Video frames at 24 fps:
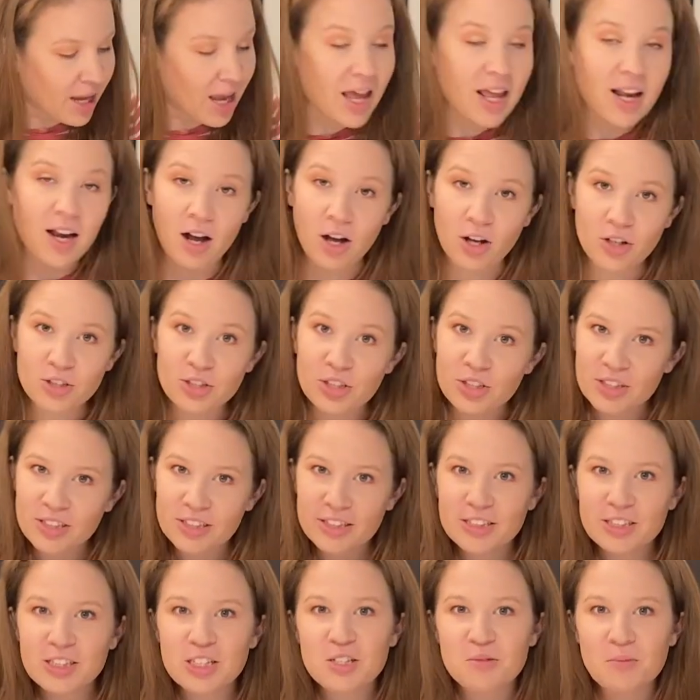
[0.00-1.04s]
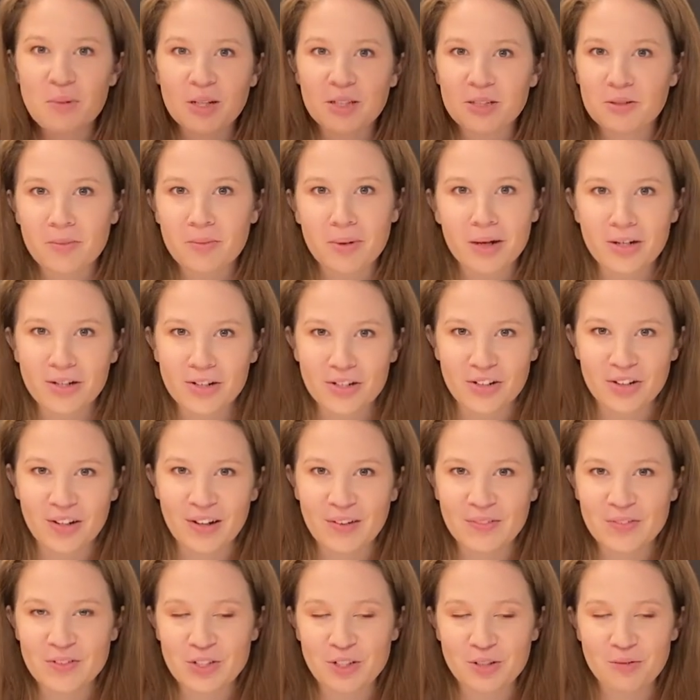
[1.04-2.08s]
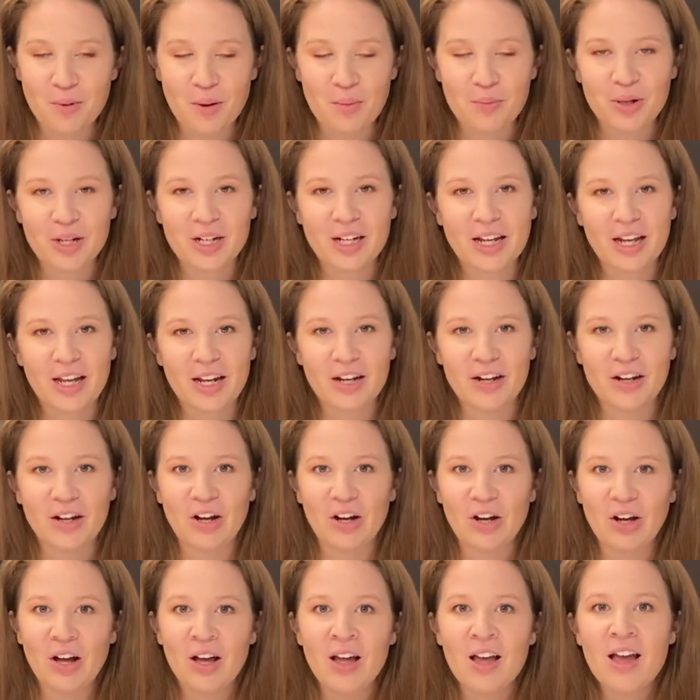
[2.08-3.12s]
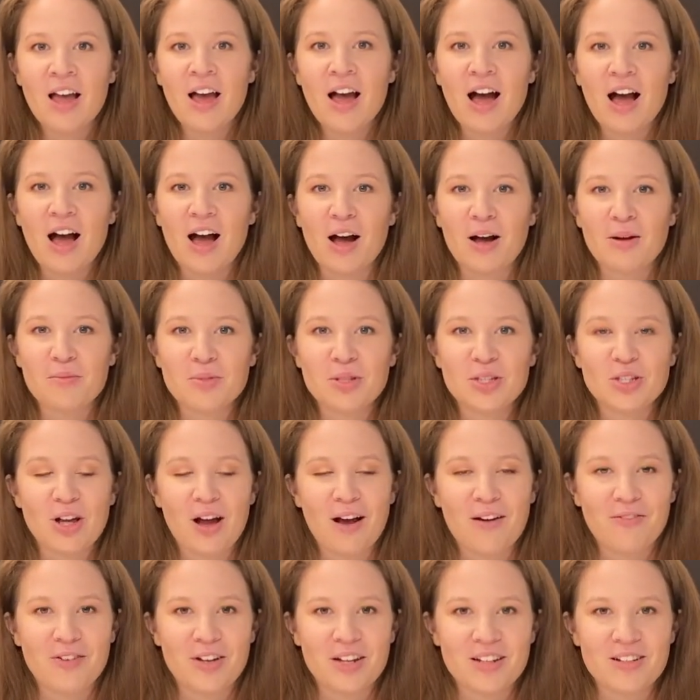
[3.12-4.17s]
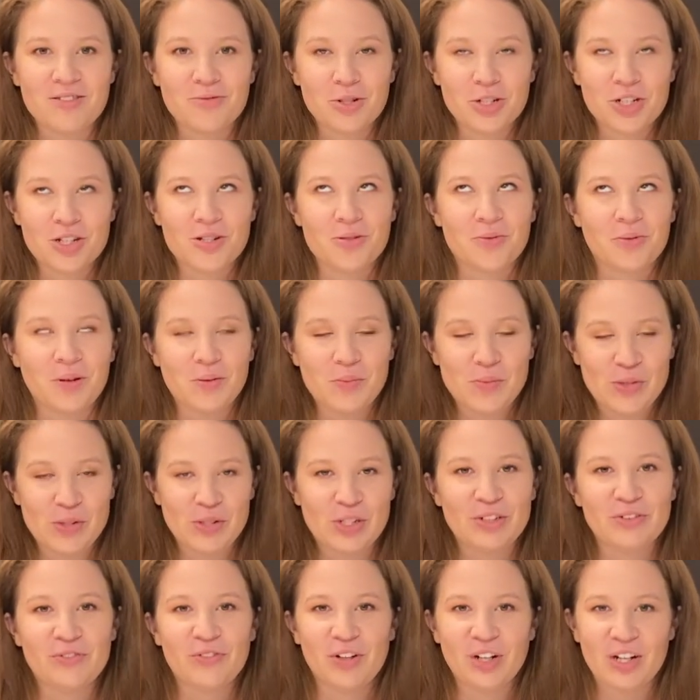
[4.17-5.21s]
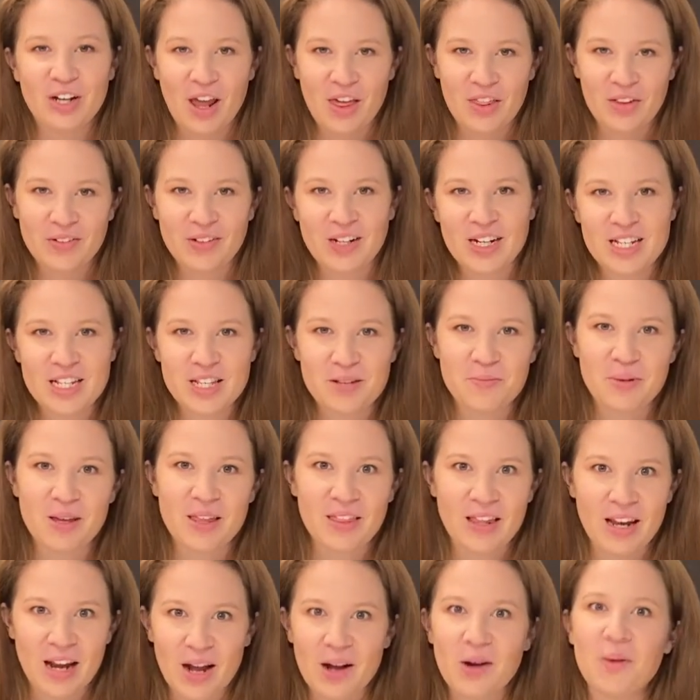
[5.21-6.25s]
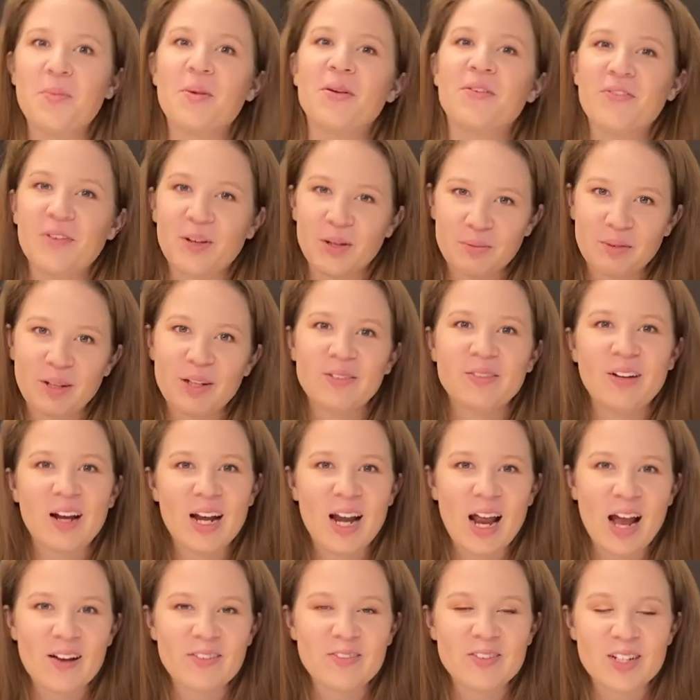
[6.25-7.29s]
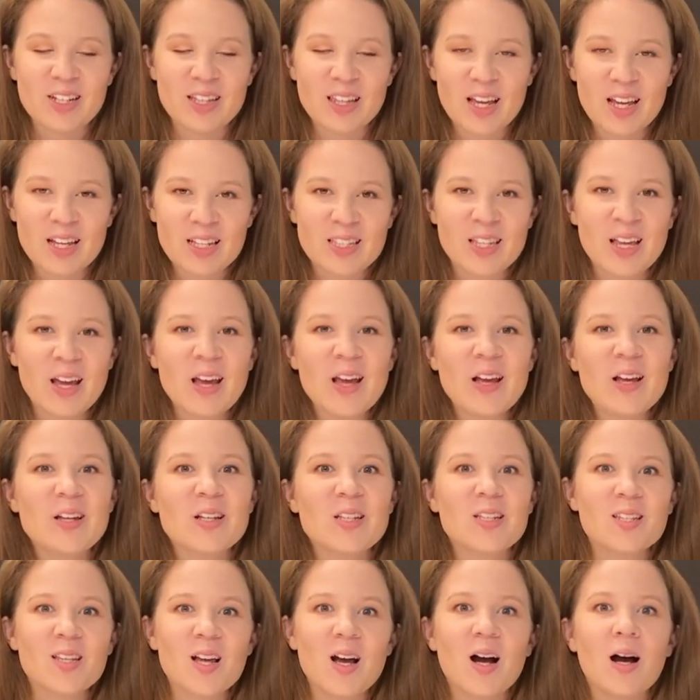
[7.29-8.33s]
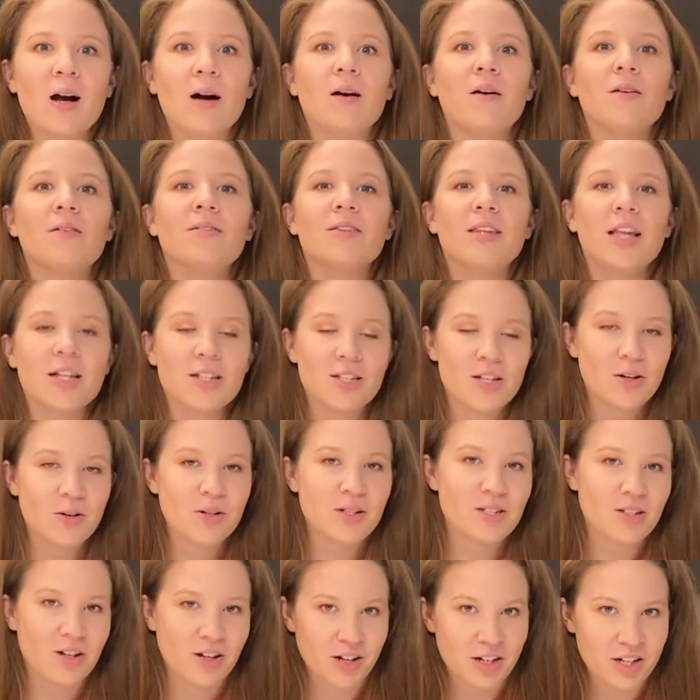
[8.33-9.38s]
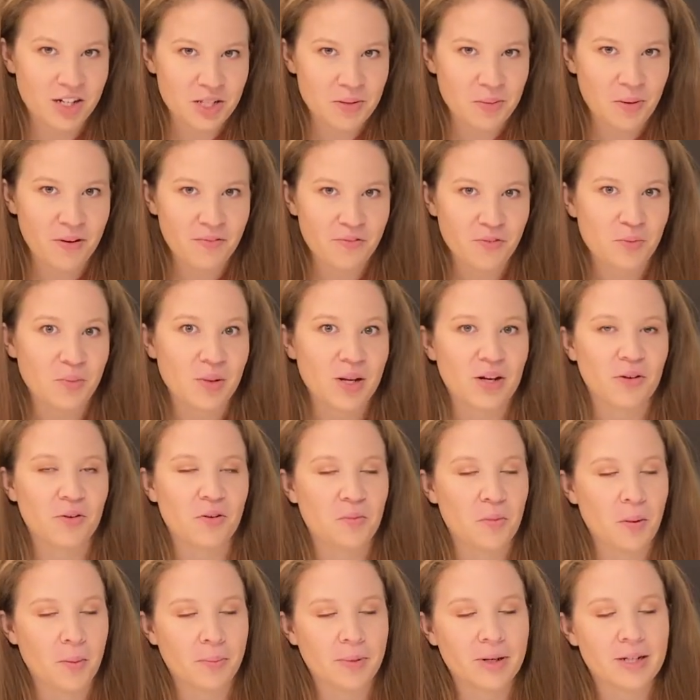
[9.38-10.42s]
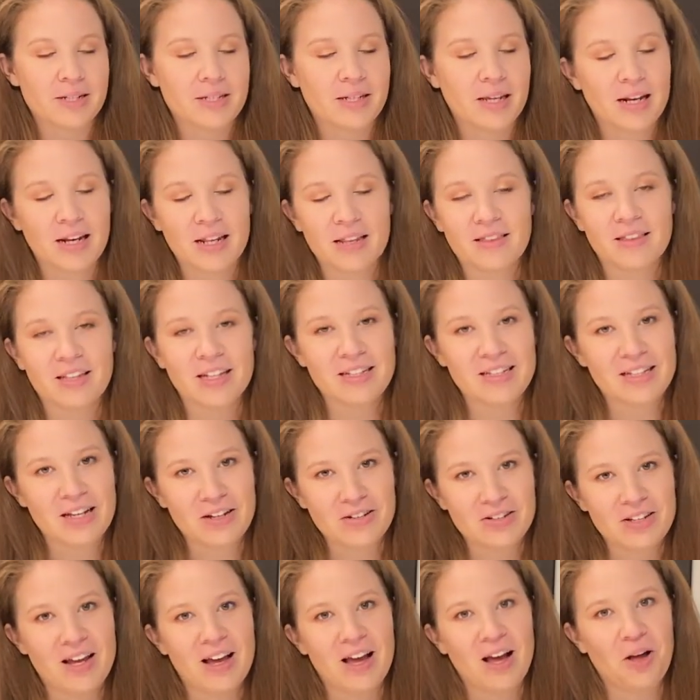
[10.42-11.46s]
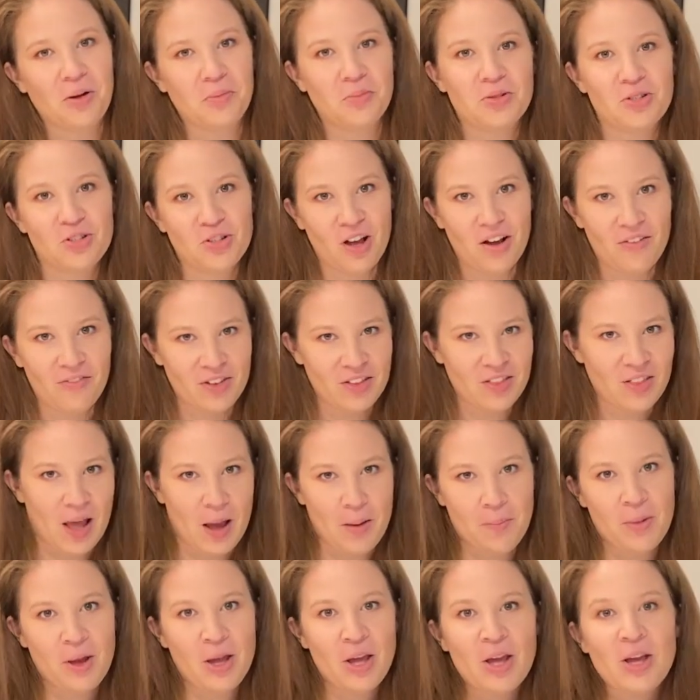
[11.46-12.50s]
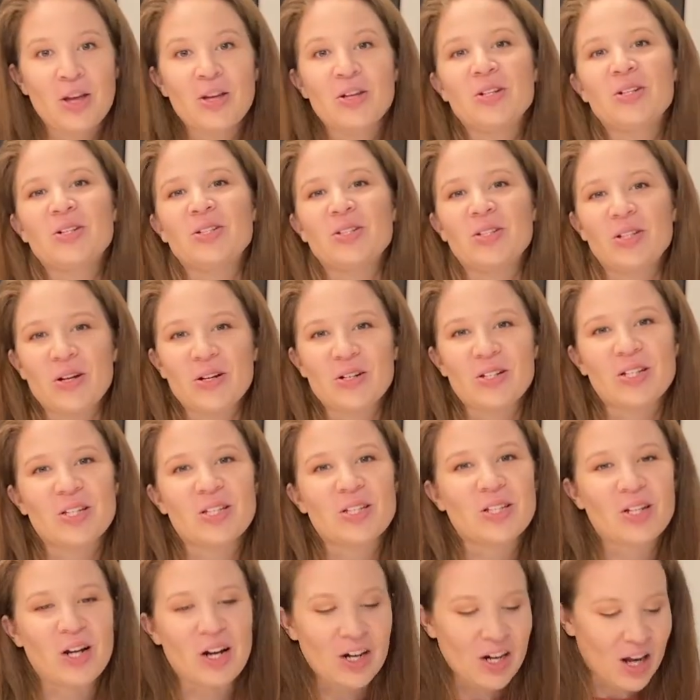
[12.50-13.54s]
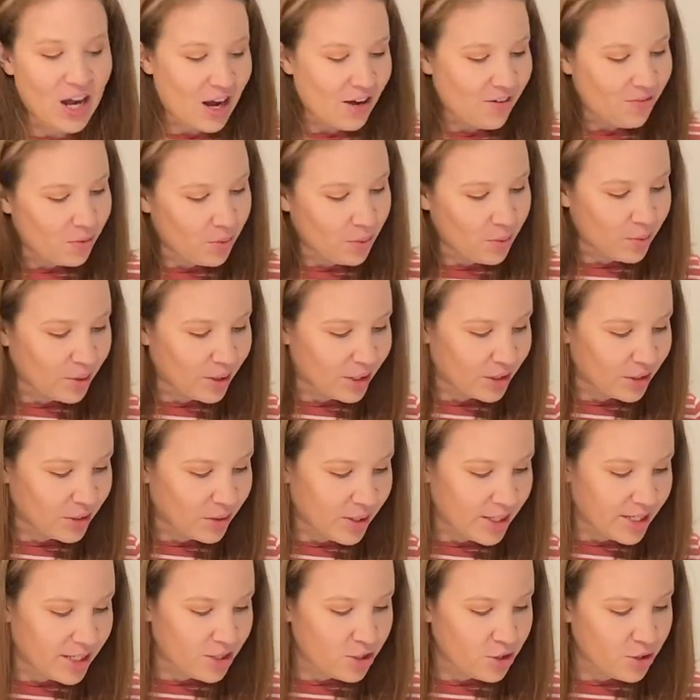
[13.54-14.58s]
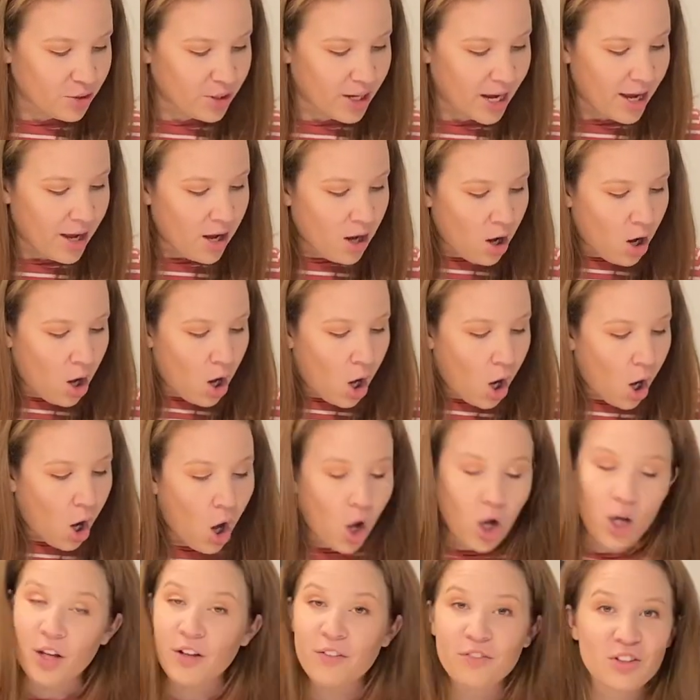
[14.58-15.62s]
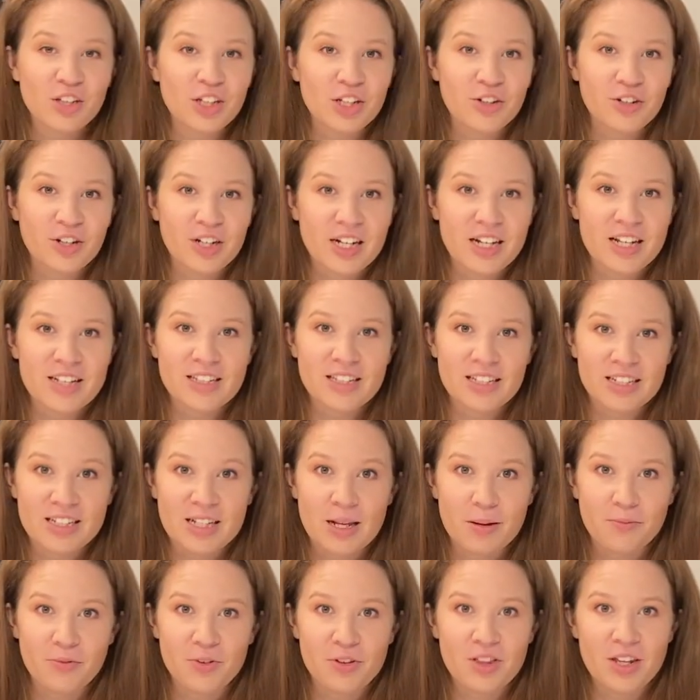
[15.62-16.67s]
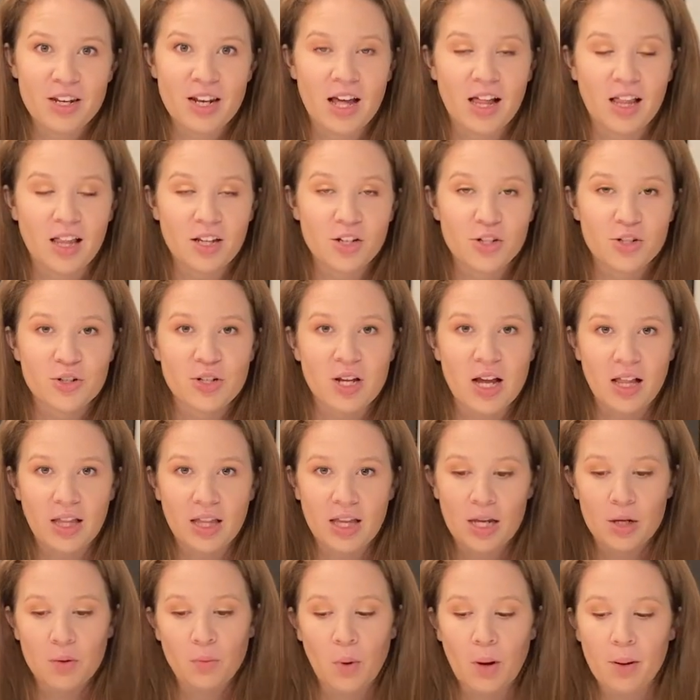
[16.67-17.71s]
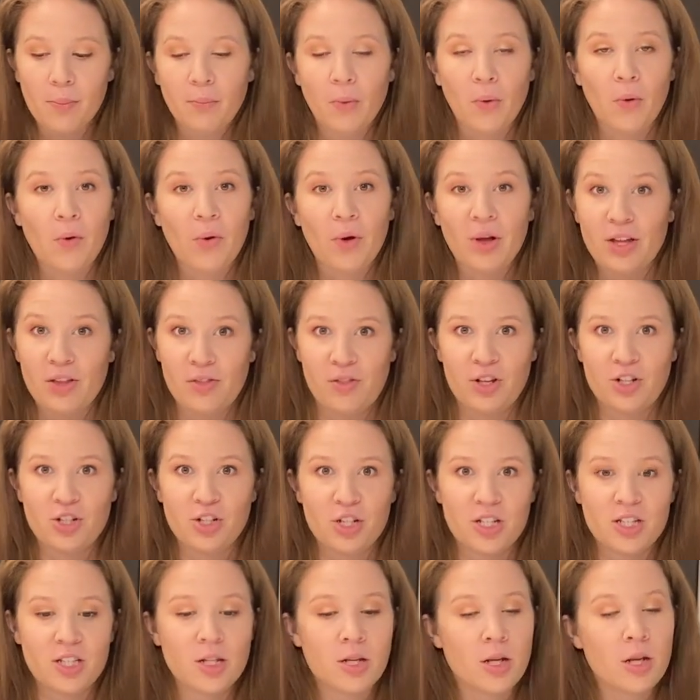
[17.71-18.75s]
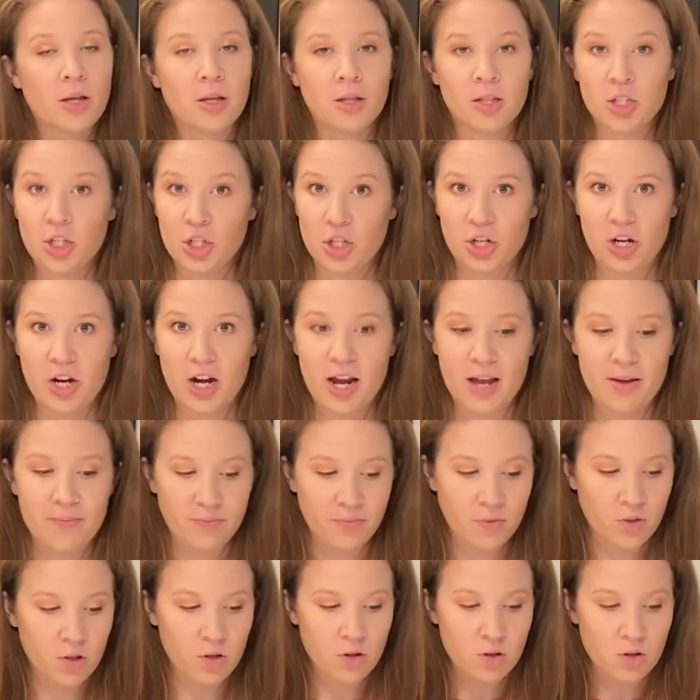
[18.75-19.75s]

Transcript: And also, since it's melted butter, you don't have to remember to get it all softened, which is what I'm doing for another recipe that I will be filming right after this. So that's always the hardest part for me to remember, is getting things out to help soften them. So to start off, we are going to get all of the ingredients except for the Nutella in one bowl and then just stir it.